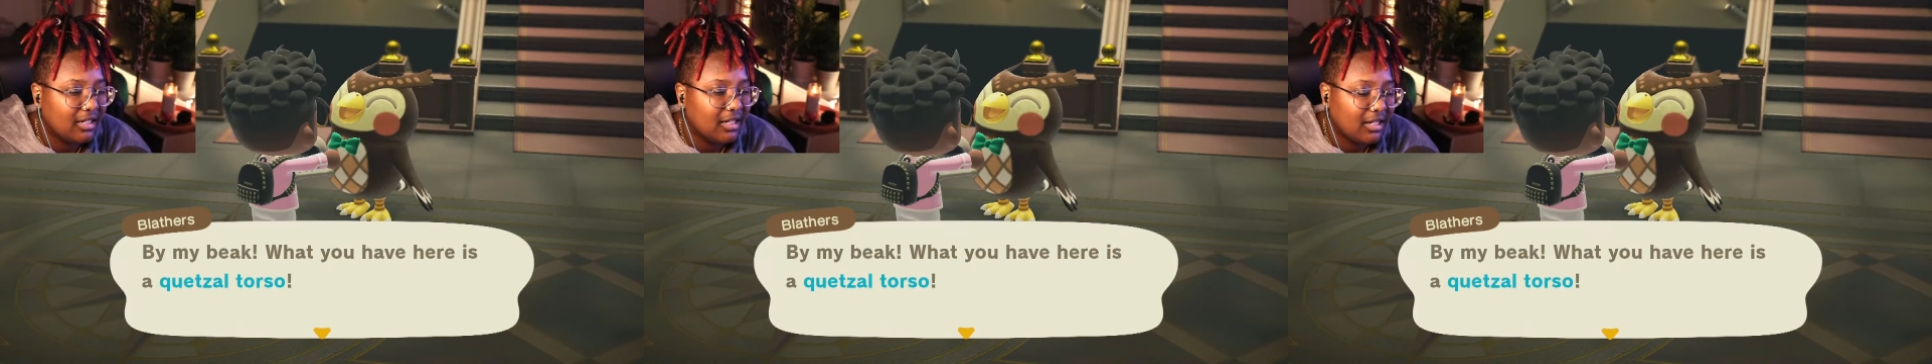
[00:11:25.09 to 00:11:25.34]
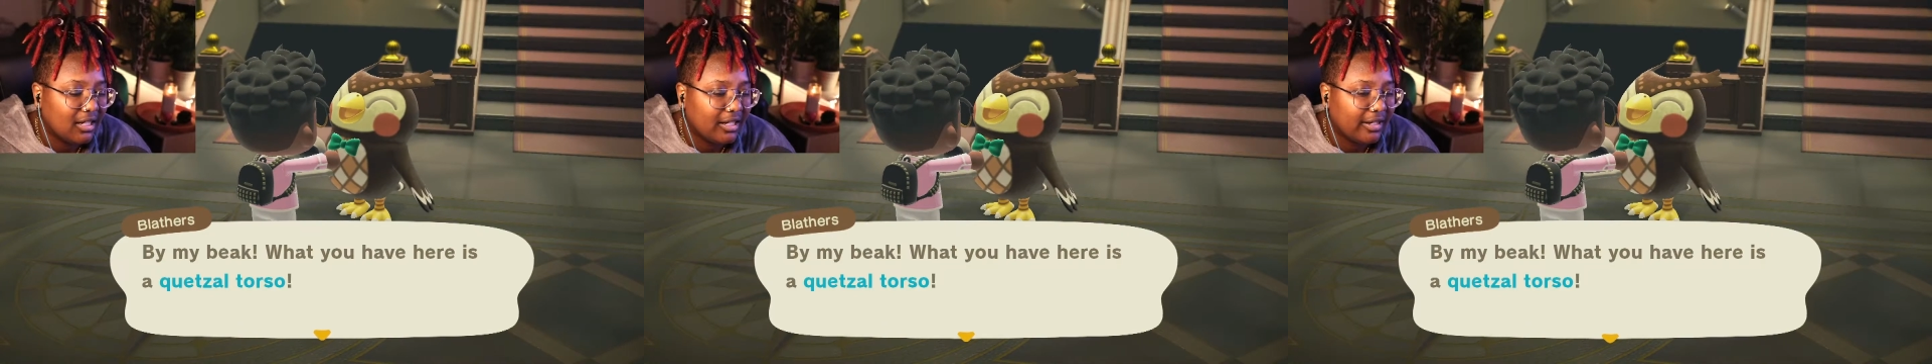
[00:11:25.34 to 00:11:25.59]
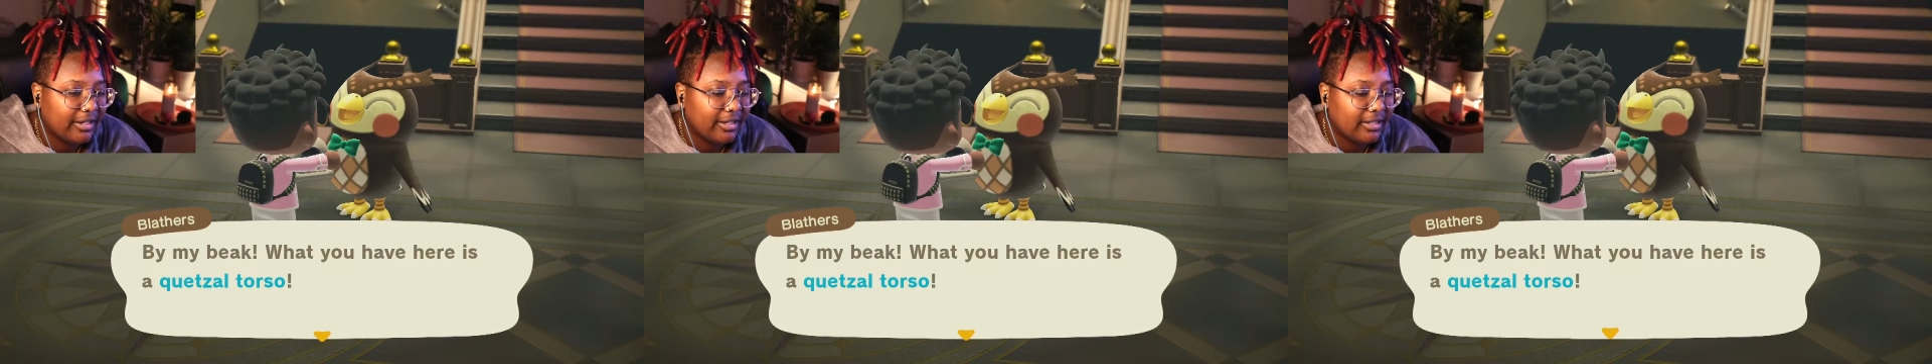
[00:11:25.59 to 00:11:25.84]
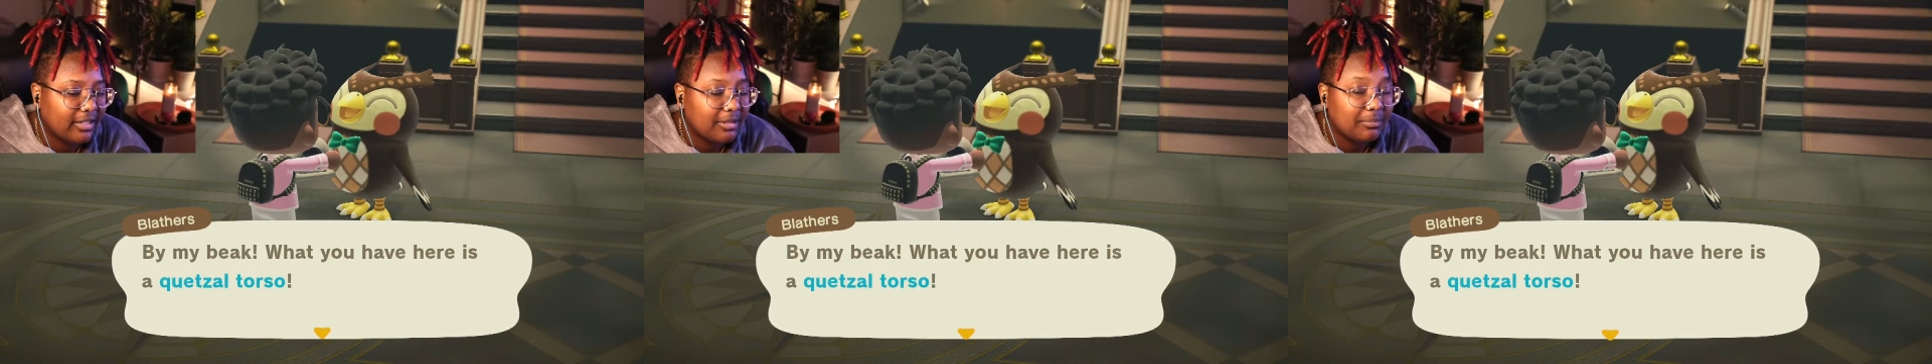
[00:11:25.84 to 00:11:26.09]
I
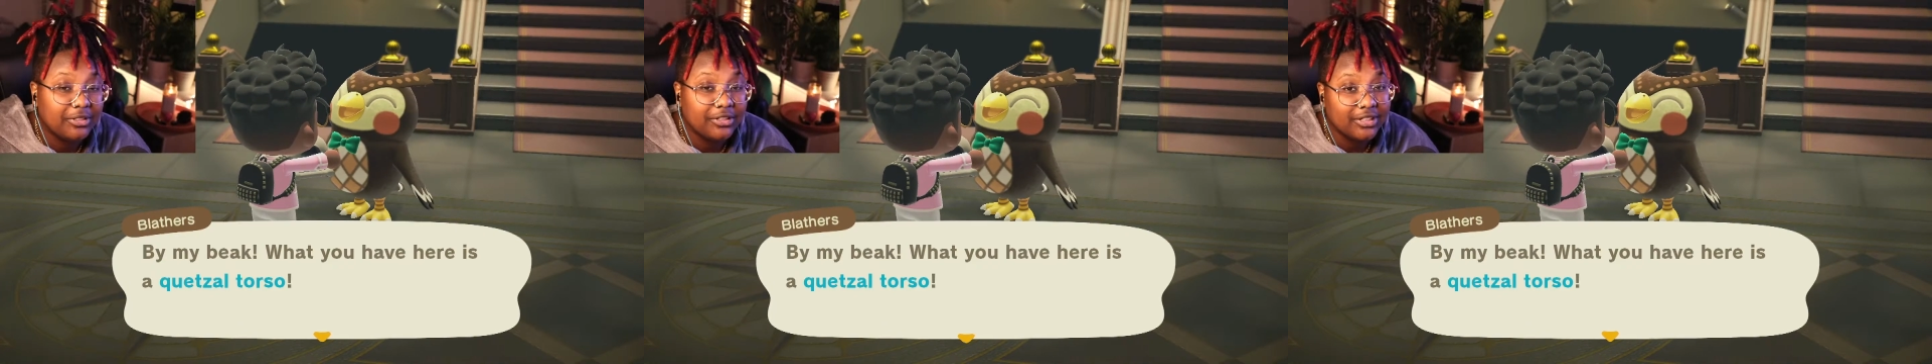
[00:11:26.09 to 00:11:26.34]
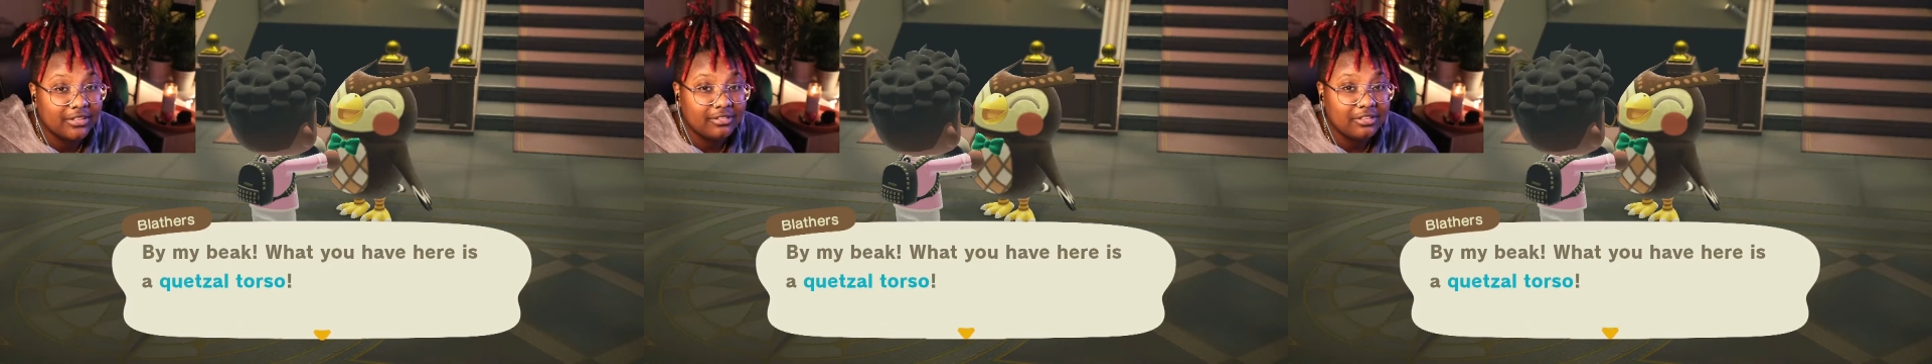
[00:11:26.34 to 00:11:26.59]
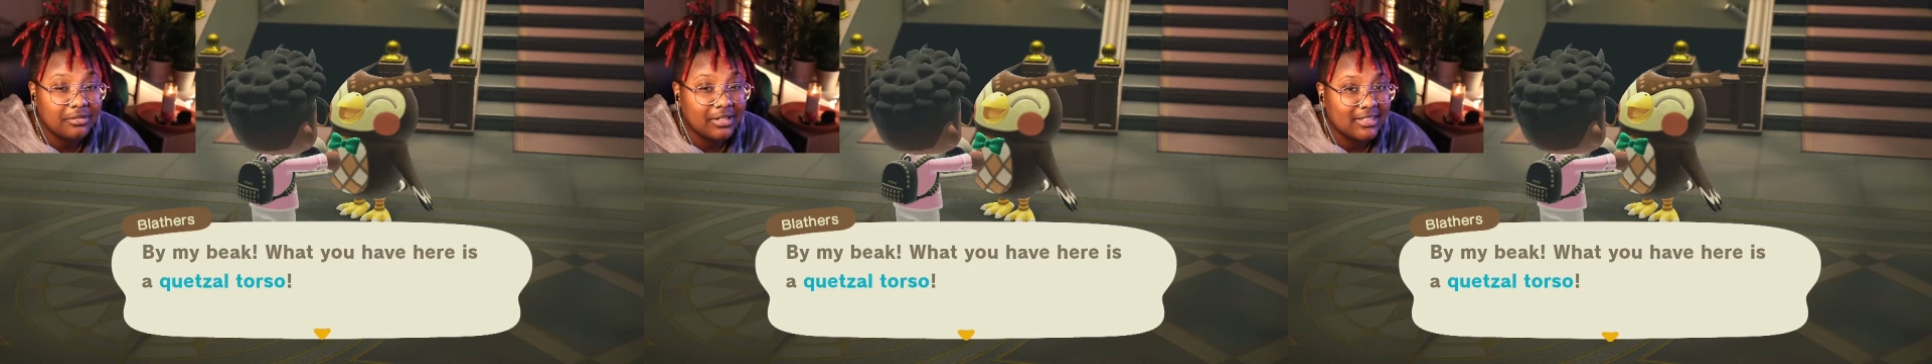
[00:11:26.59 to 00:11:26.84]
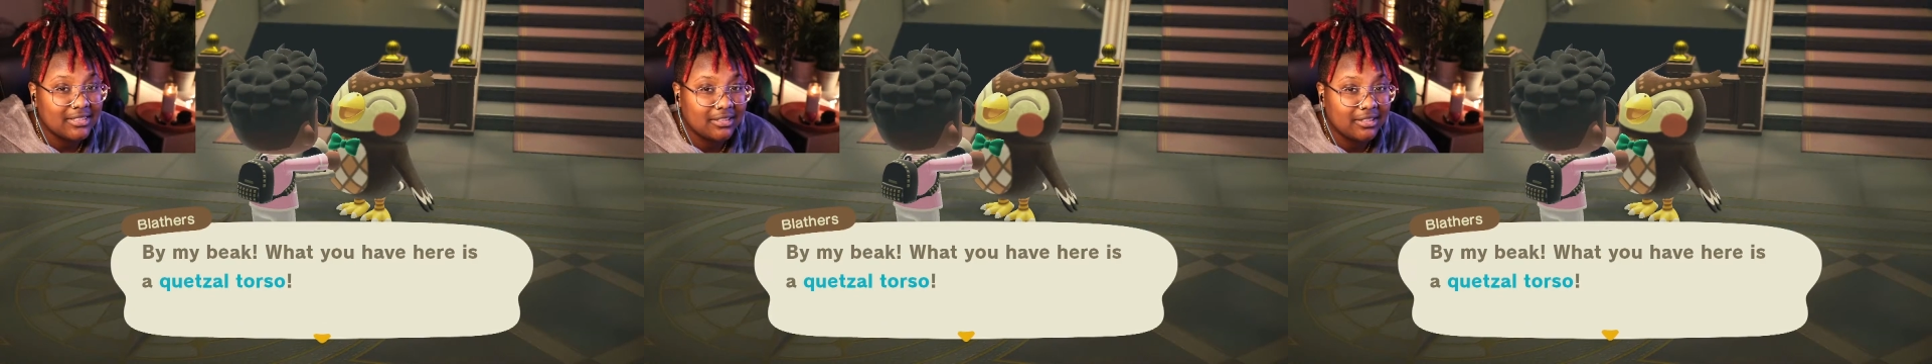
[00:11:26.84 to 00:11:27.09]
am looking for the right
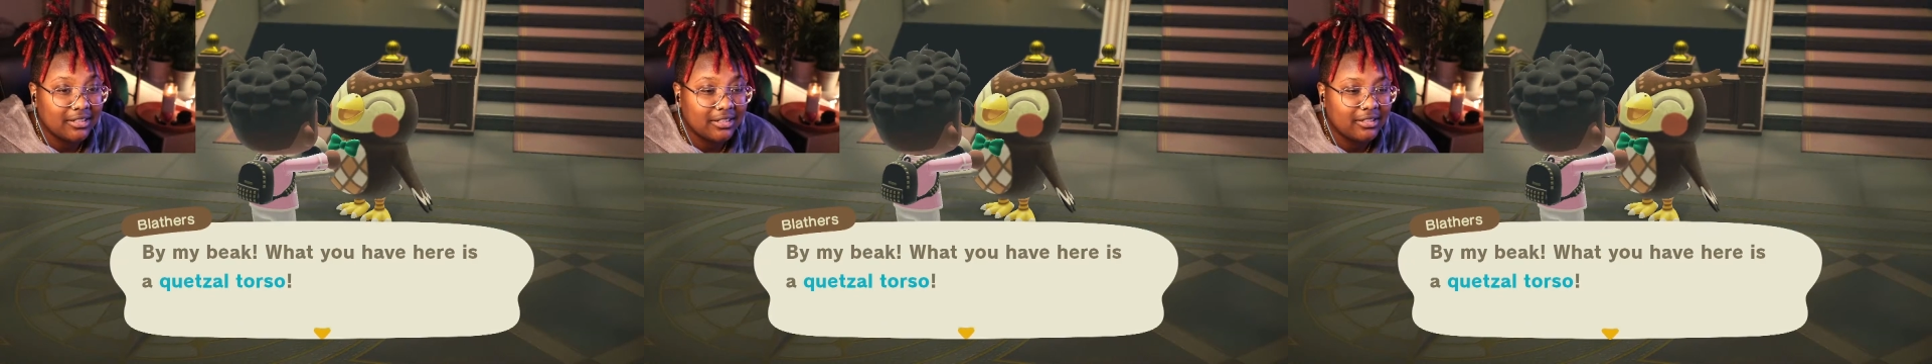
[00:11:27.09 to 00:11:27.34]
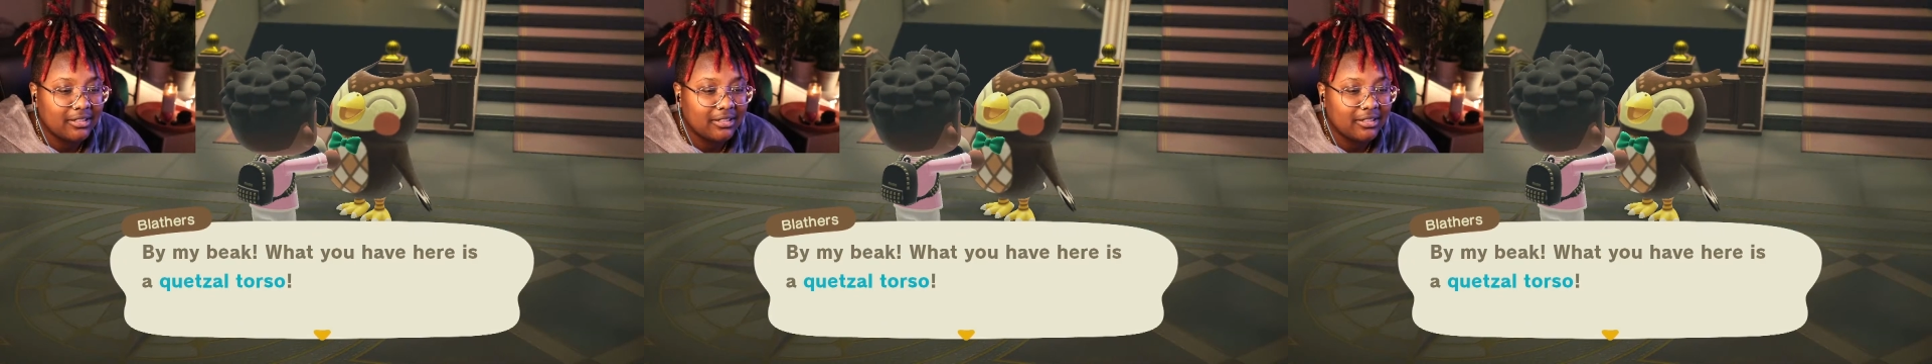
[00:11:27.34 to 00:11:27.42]
side,